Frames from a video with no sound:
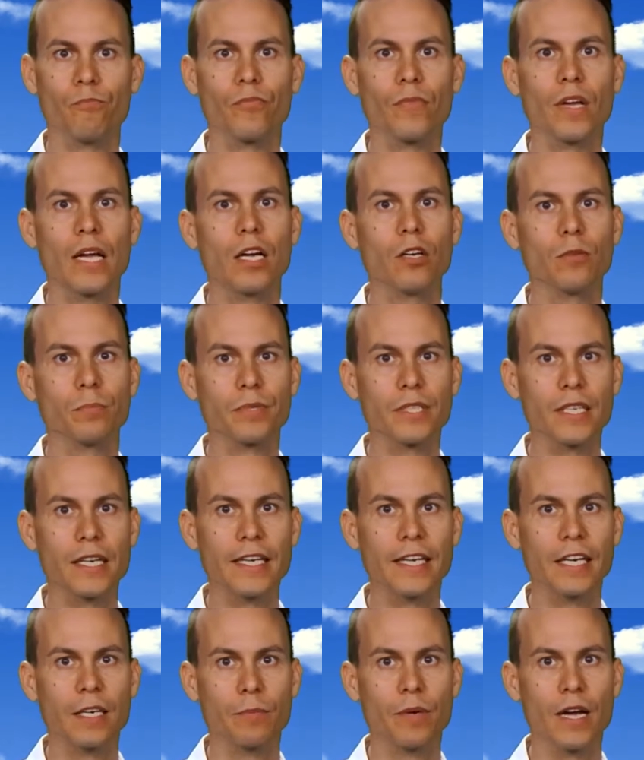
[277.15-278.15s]

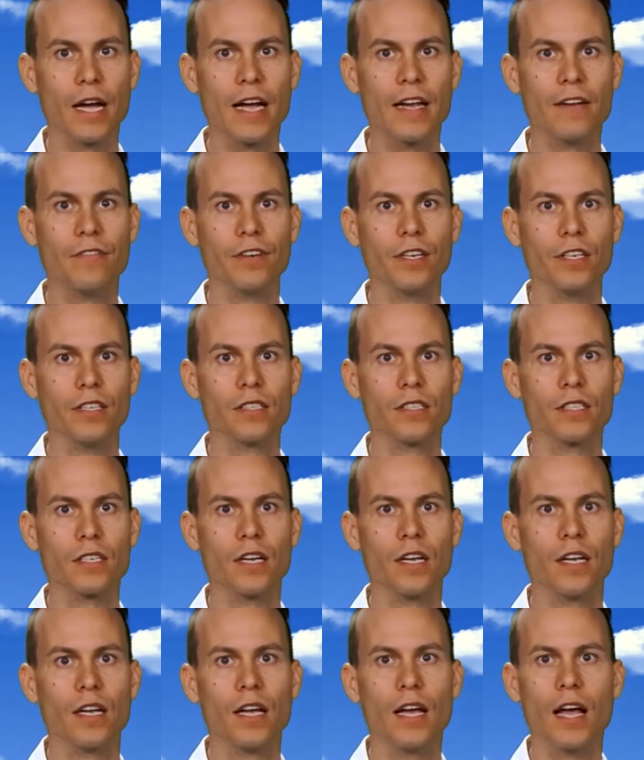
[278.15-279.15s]
help-seeking behaviours
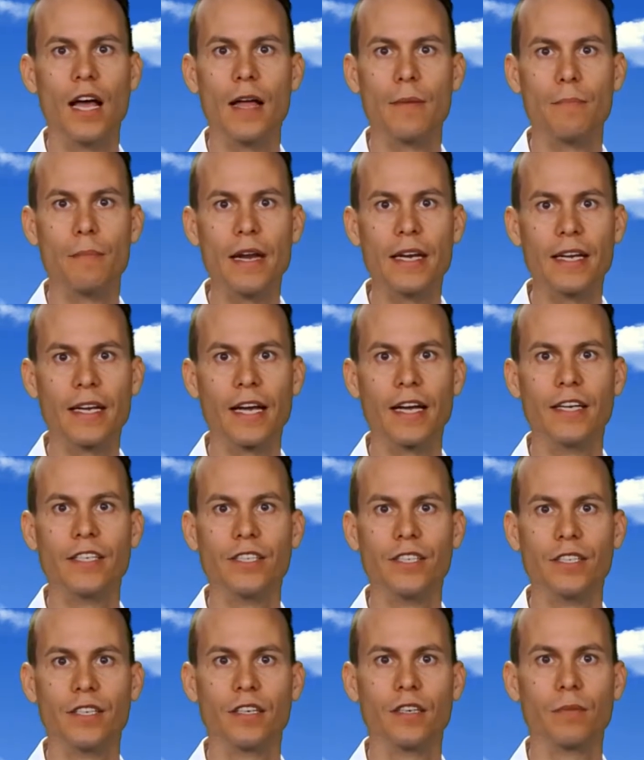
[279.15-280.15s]
and
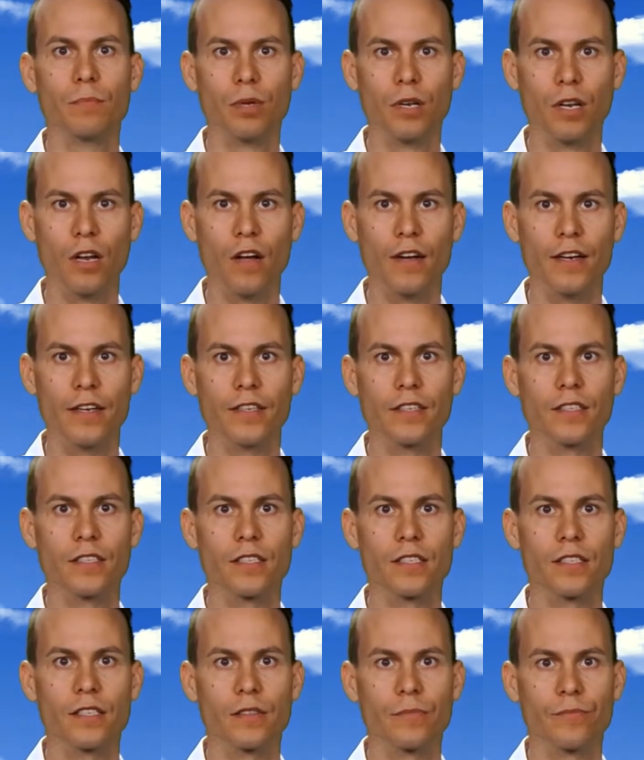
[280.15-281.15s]
medication
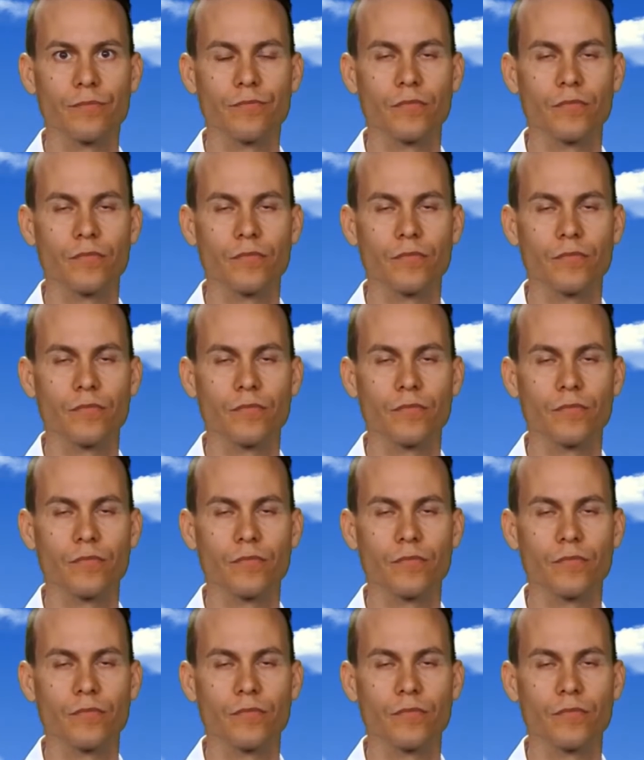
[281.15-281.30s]
compliance.